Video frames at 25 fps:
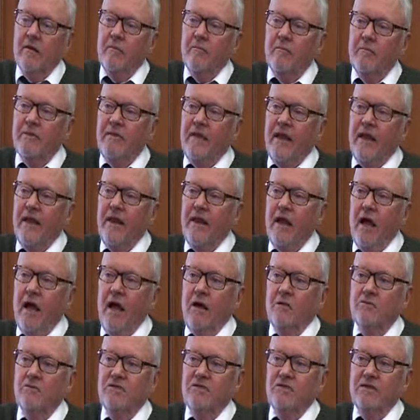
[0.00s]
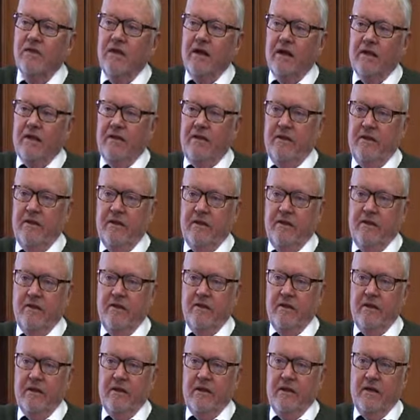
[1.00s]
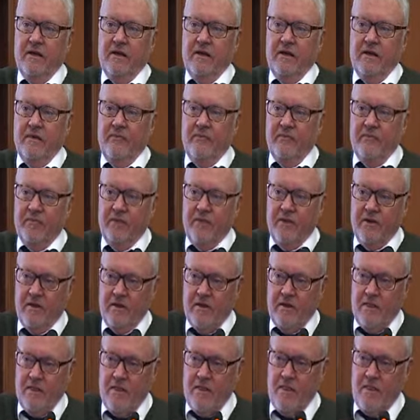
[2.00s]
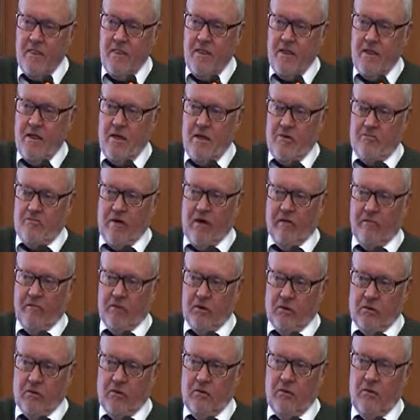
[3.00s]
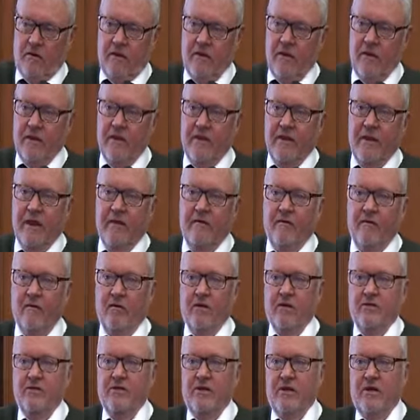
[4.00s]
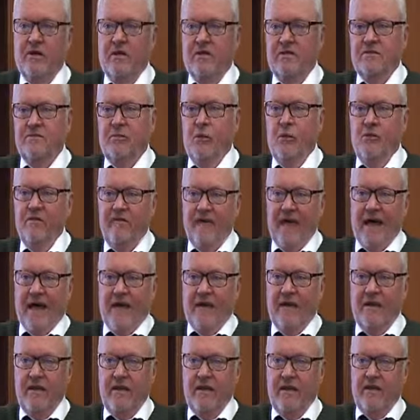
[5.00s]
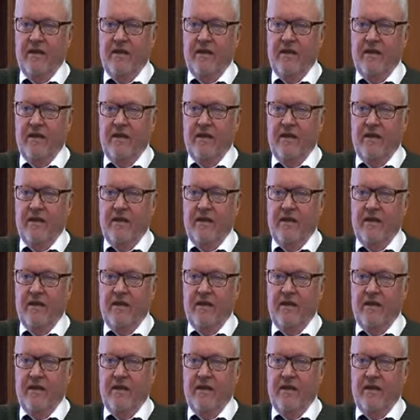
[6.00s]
But then outside the arrival hall, there was a small van.